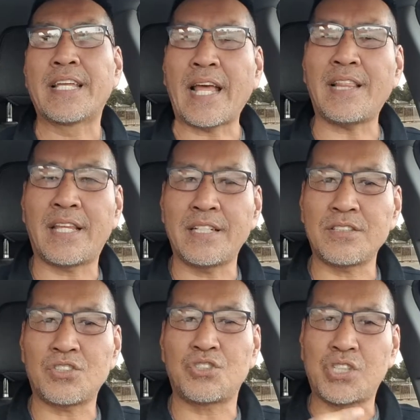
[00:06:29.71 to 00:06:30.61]
get
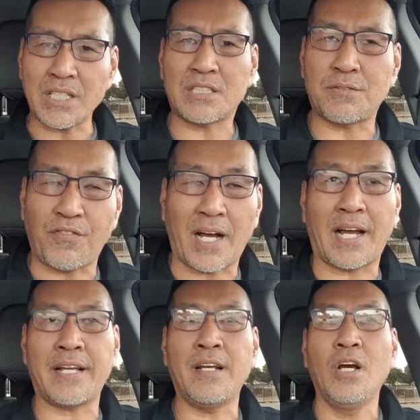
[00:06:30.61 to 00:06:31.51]
things
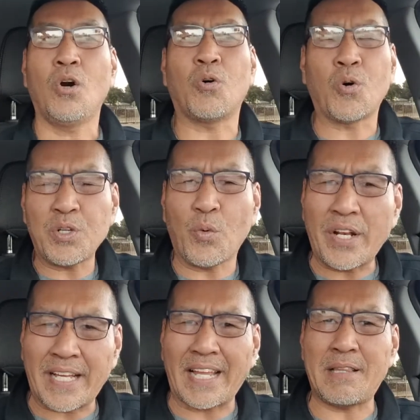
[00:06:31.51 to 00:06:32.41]
justified or only way
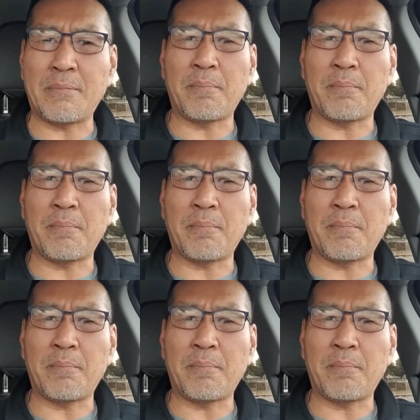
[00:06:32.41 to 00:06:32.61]
to get